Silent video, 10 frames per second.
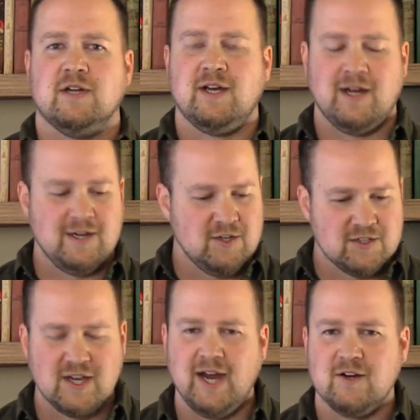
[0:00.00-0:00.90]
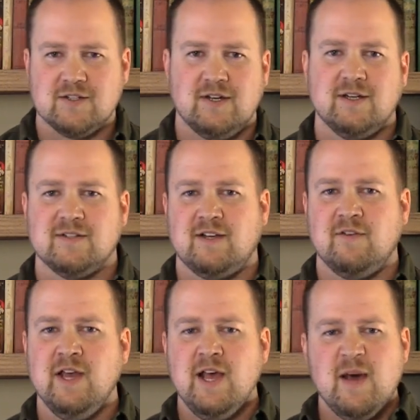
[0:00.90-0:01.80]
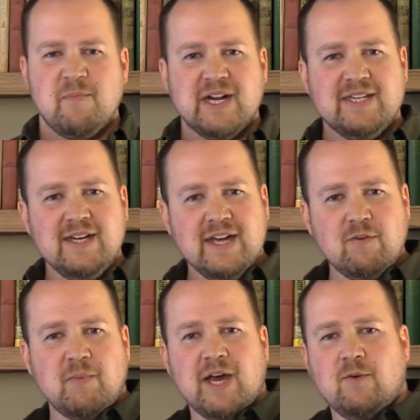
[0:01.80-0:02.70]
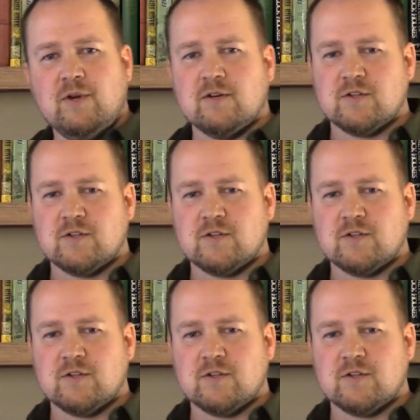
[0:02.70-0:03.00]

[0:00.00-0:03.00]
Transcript: I had good tires on it and stuff, but I didn't have a back window.